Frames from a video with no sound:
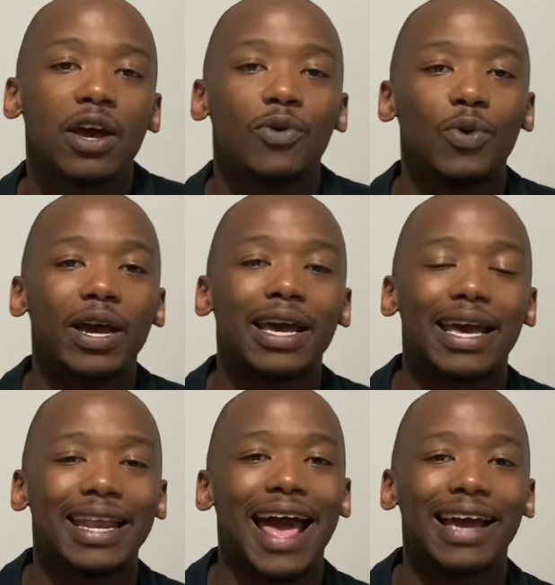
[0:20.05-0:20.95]
where
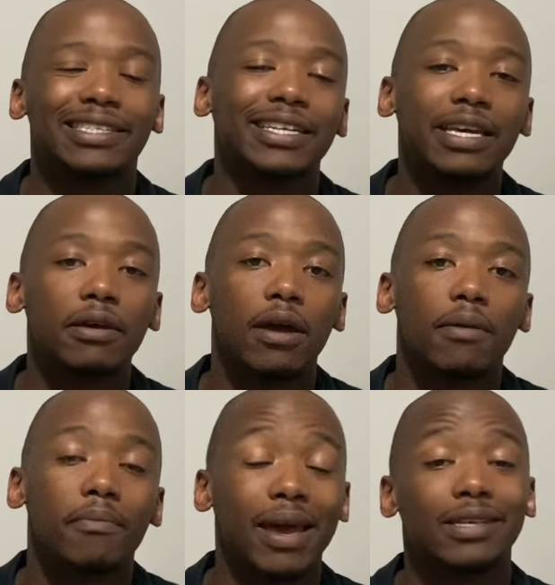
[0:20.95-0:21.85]
it actually
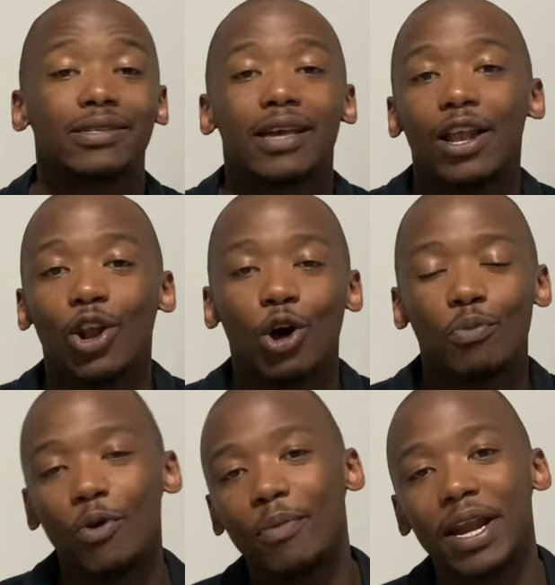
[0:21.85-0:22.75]
makes a lot
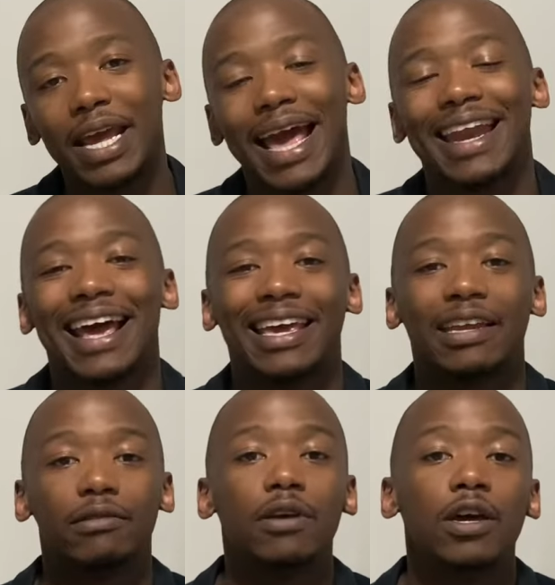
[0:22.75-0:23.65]
more money and I
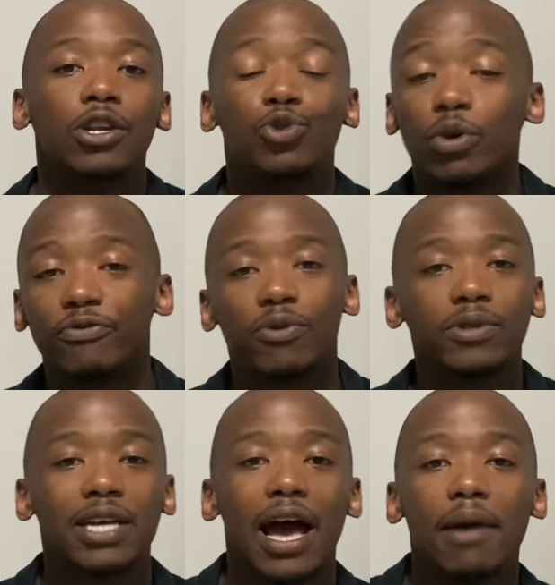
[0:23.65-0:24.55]
can do it
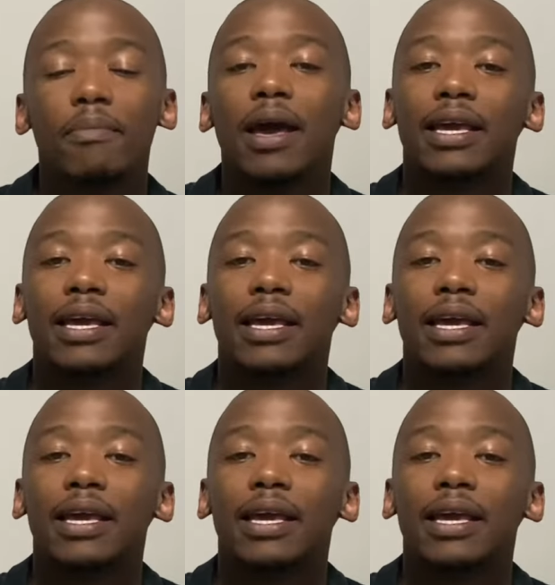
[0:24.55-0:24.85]
full-time,